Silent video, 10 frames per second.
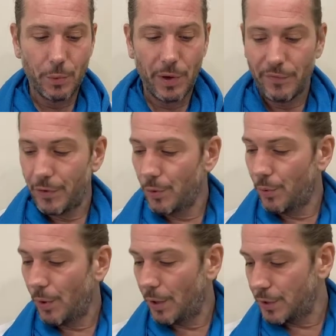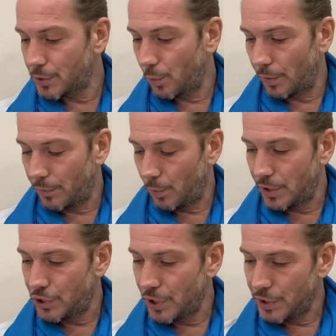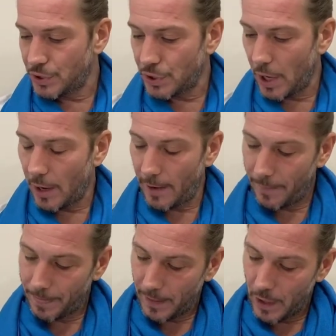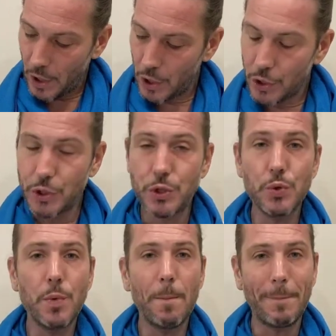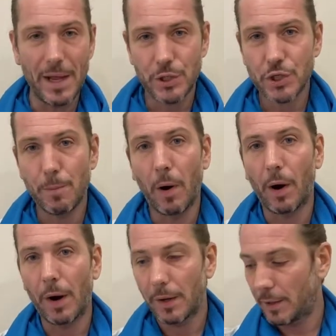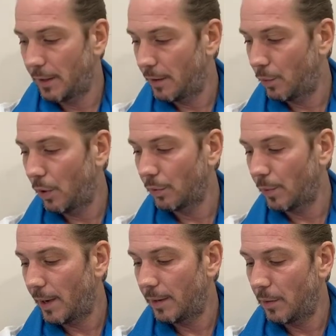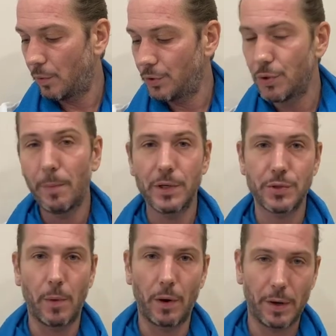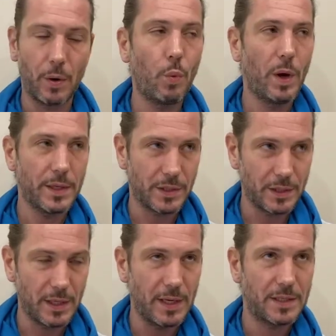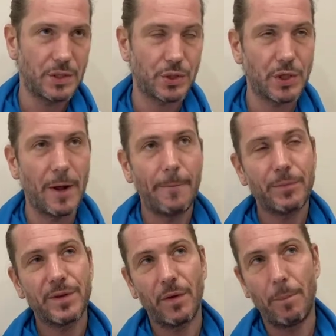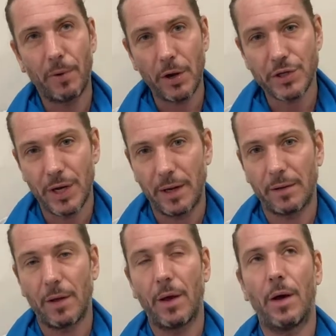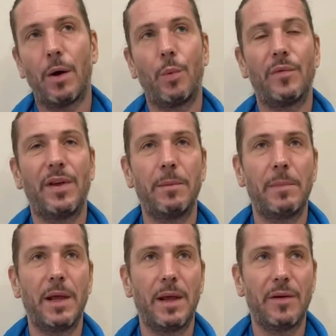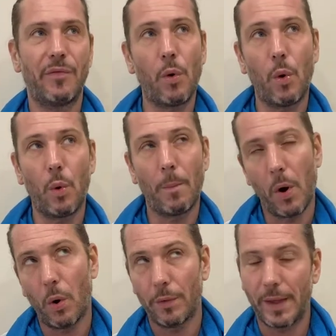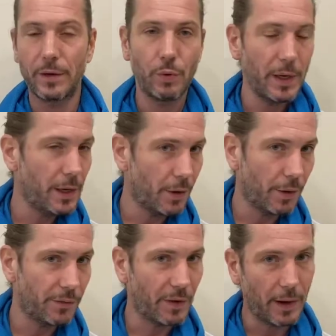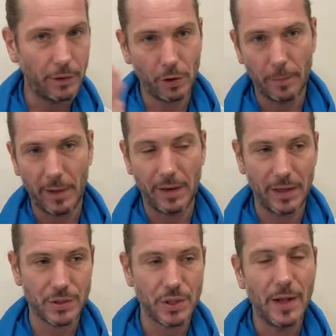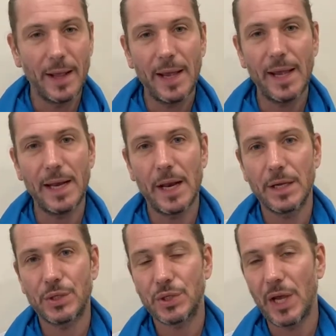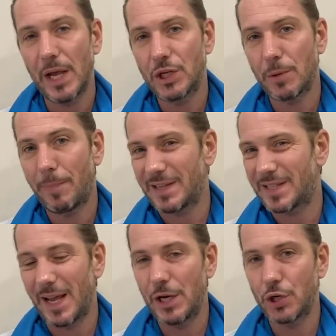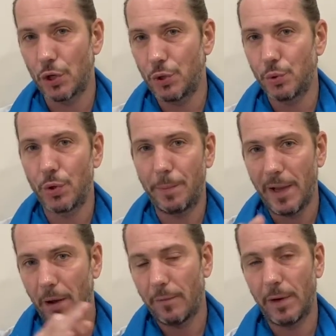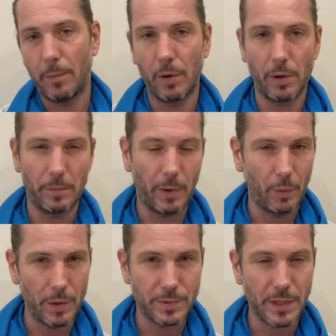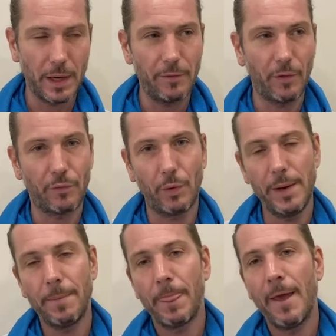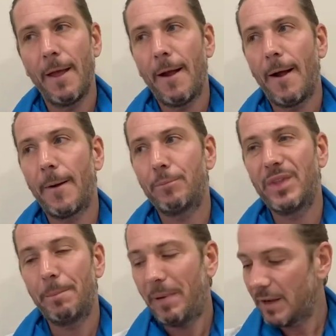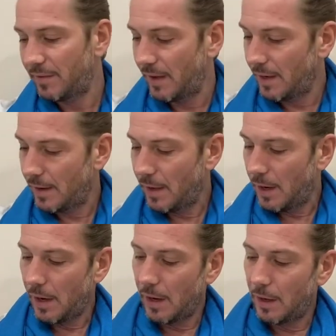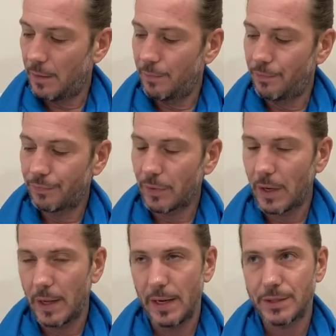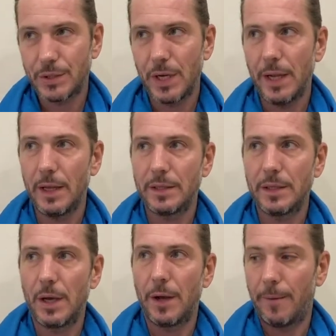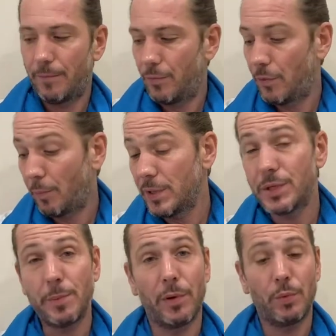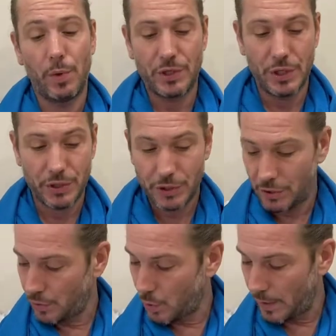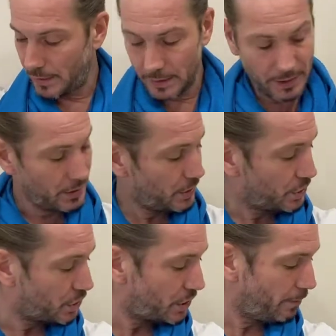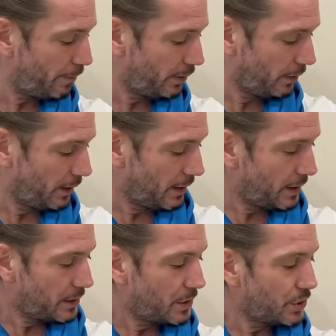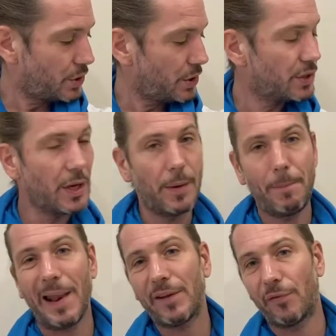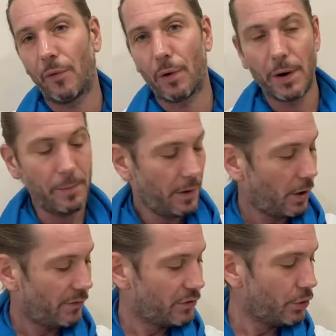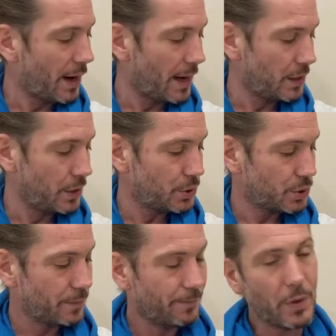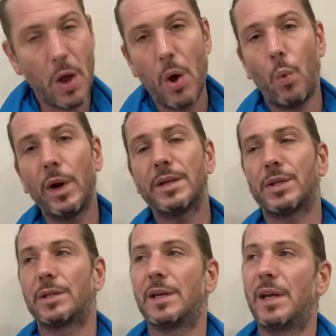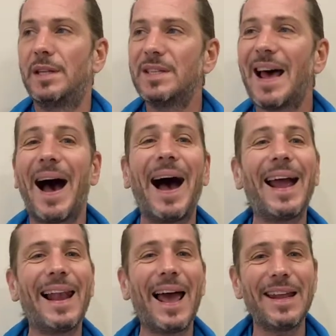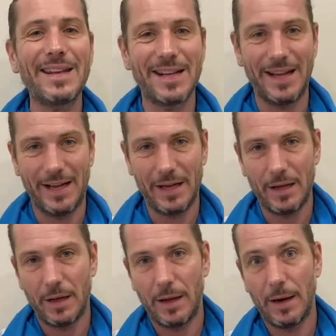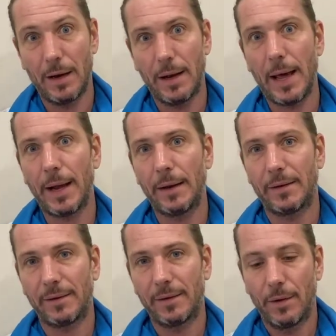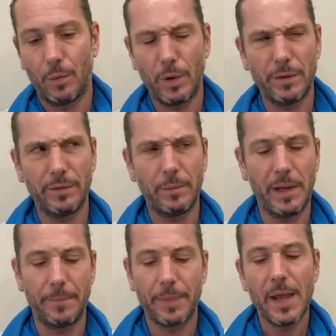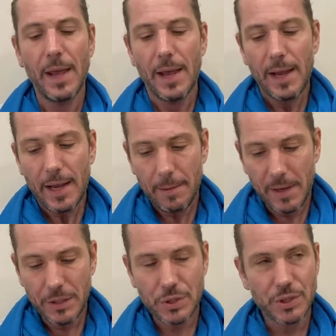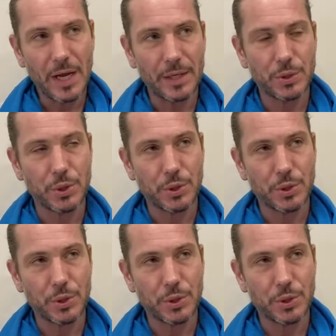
with you another one, which is you benchmark worldwide. You benchmark. What is it? It's a project within me for more than 20 years. I talk about that in Sage Passage Utopia, available on my website for free, depicting, let's say, the principle, which is quite simple. This is a platform of good ideas. What is it? It is highlighting light. What does it mean? It means that